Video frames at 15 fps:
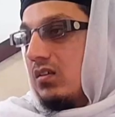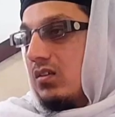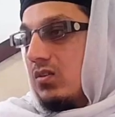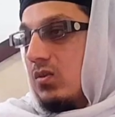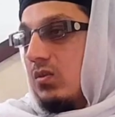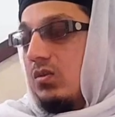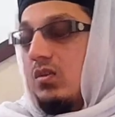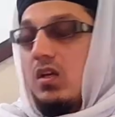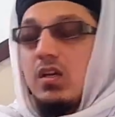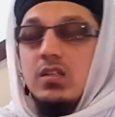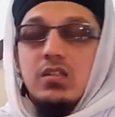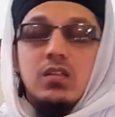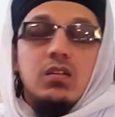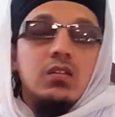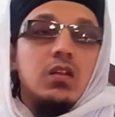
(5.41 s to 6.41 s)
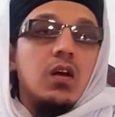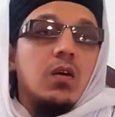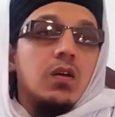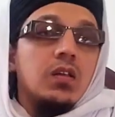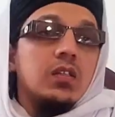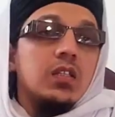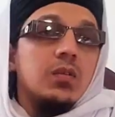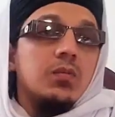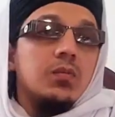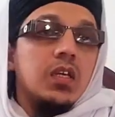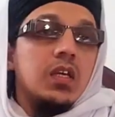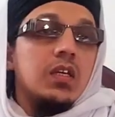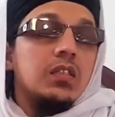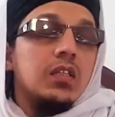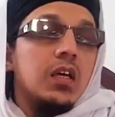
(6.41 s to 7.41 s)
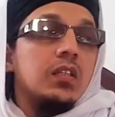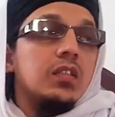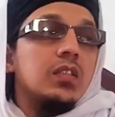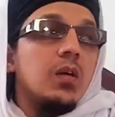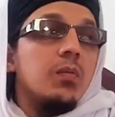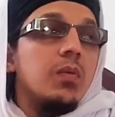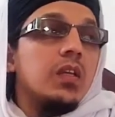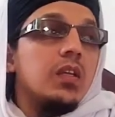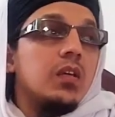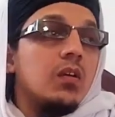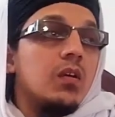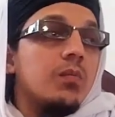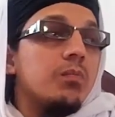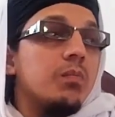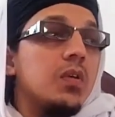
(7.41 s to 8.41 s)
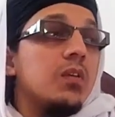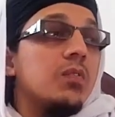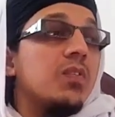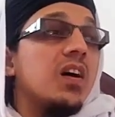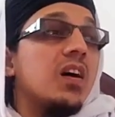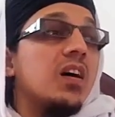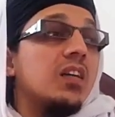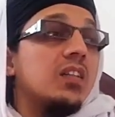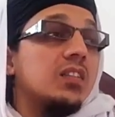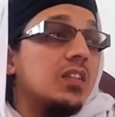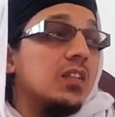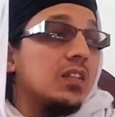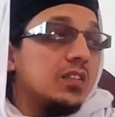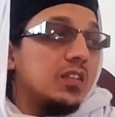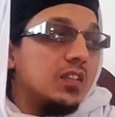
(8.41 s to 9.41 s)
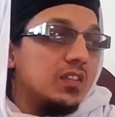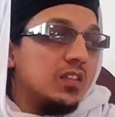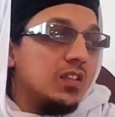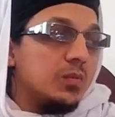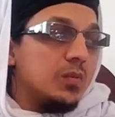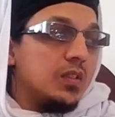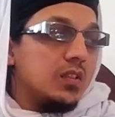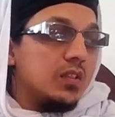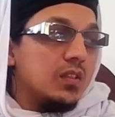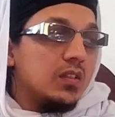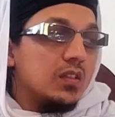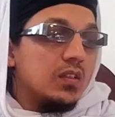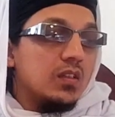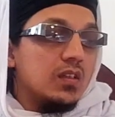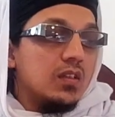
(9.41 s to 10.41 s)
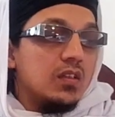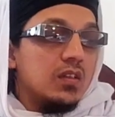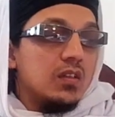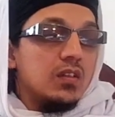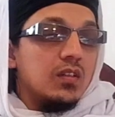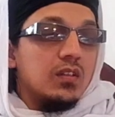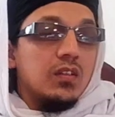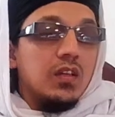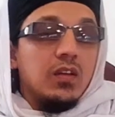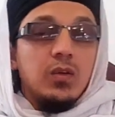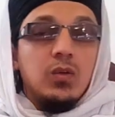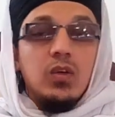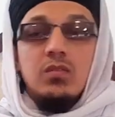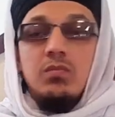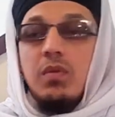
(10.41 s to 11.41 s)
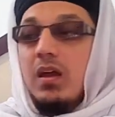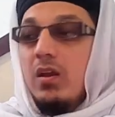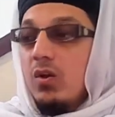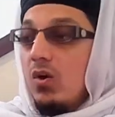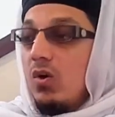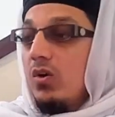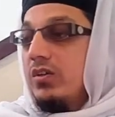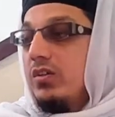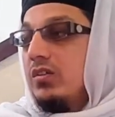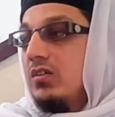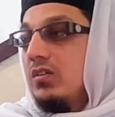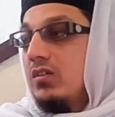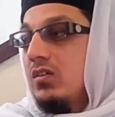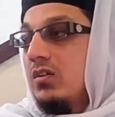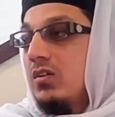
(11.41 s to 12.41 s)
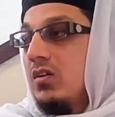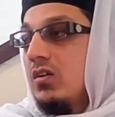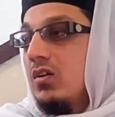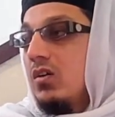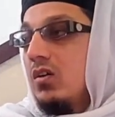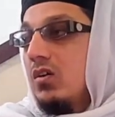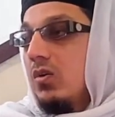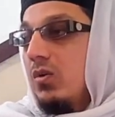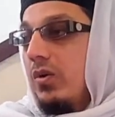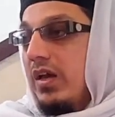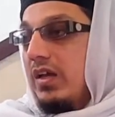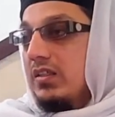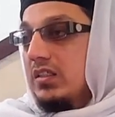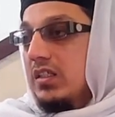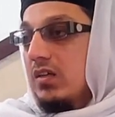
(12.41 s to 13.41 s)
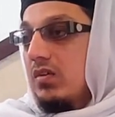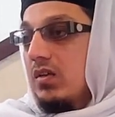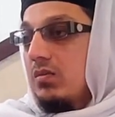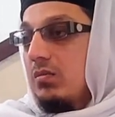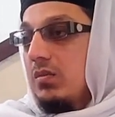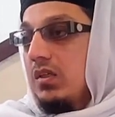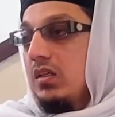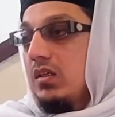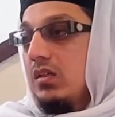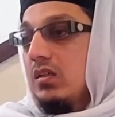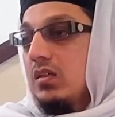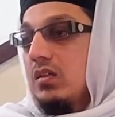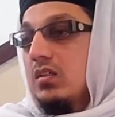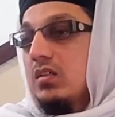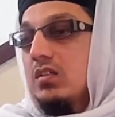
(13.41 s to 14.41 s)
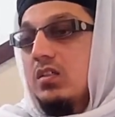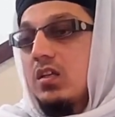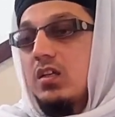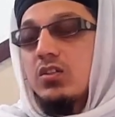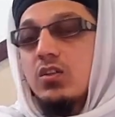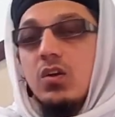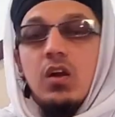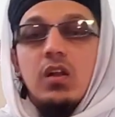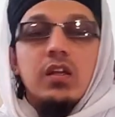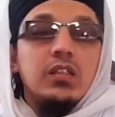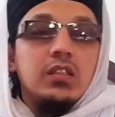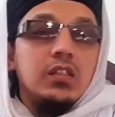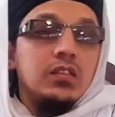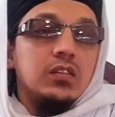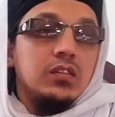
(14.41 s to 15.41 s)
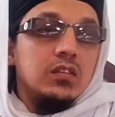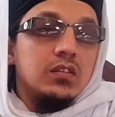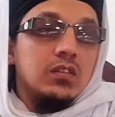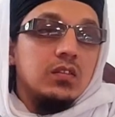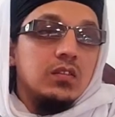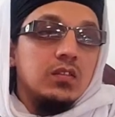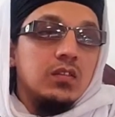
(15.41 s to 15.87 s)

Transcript: Rasulullah sallallahu alaihi wasallam says, "Addabani Rabbi fa ahsana ta'dibi." That it was my Lord who has given me such qualities,